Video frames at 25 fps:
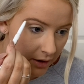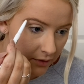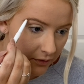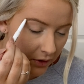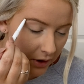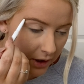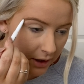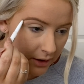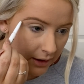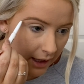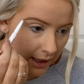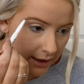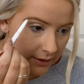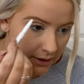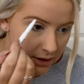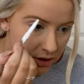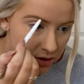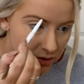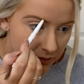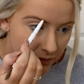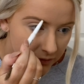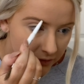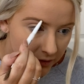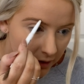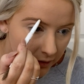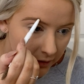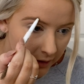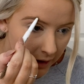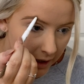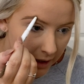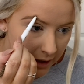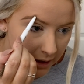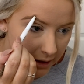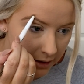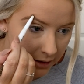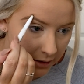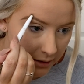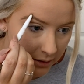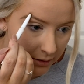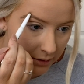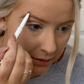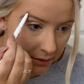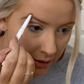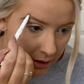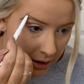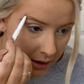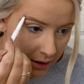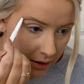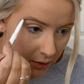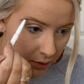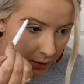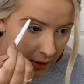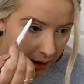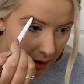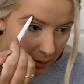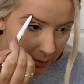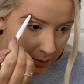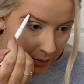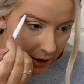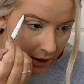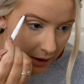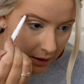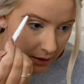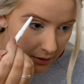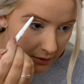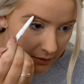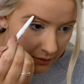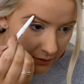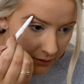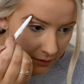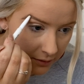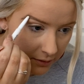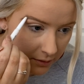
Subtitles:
very lightly fill that in, going above.